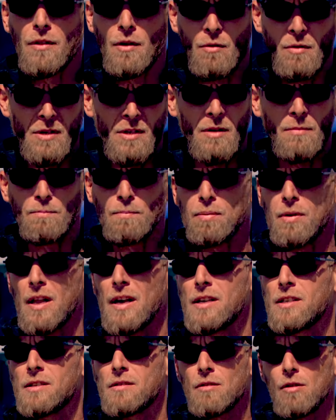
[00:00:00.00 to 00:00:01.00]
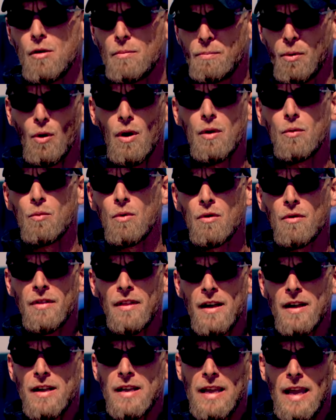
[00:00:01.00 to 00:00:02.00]
There is a place or a point where
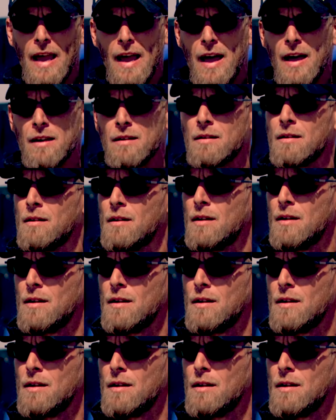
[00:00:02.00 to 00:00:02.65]
they can